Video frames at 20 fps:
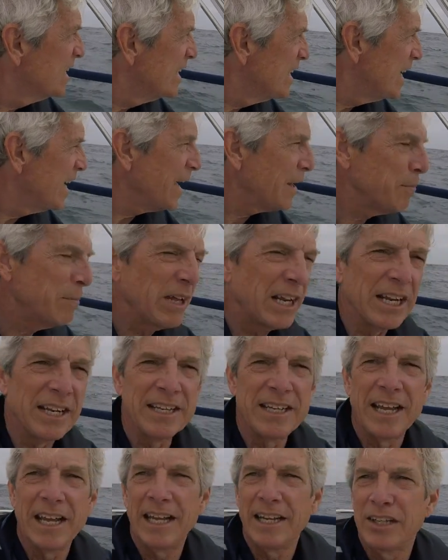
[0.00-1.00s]
not been a
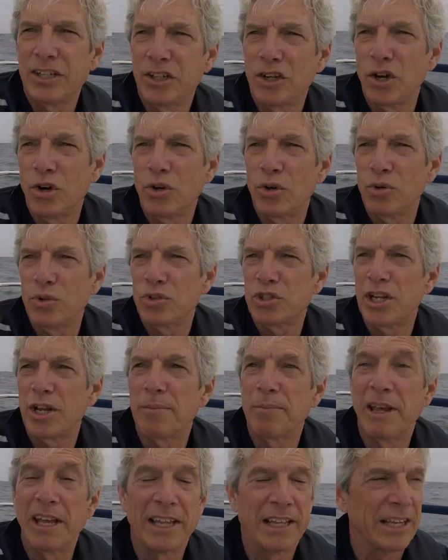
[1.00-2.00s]
day to go
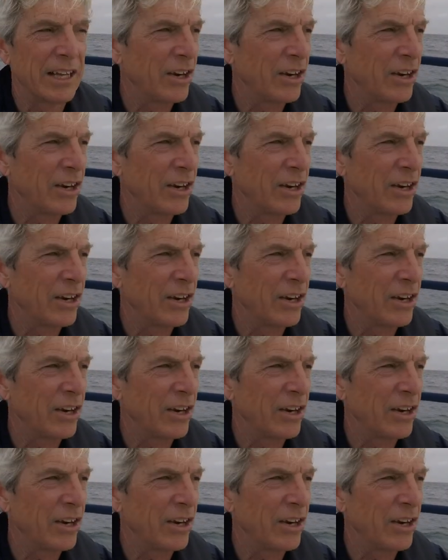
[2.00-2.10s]
sunbathing